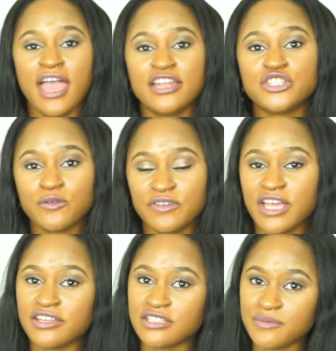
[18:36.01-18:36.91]
And don't
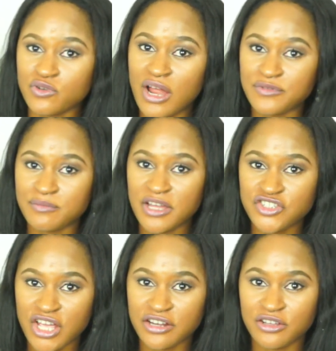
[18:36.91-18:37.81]
forget to subscribe to my
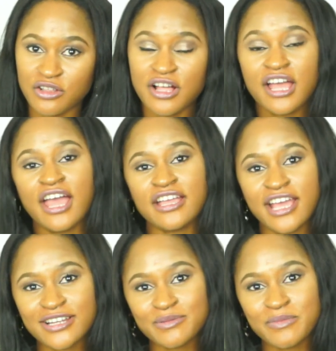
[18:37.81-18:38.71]
channel and
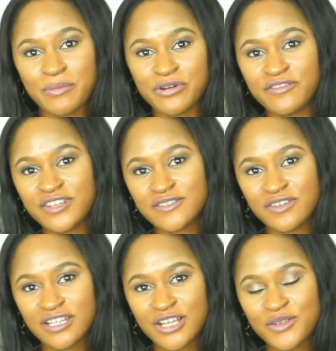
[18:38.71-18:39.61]
catch up with my previous
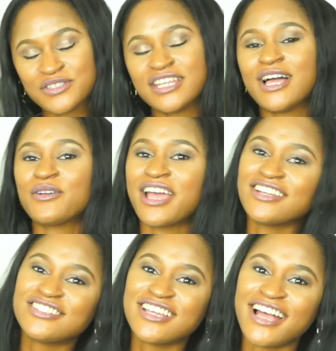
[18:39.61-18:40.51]
videos, and I'll
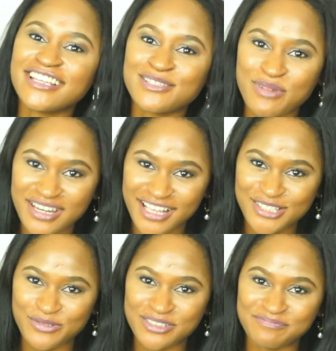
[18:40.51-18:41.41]
catch you guys in my
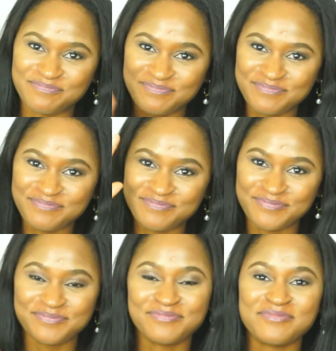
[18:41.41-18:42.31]
next one.
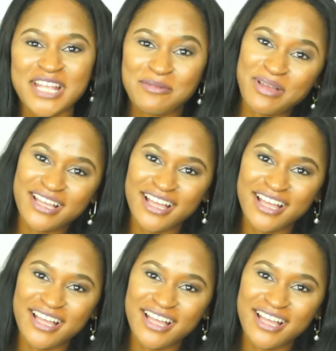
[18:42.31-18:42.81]
Bye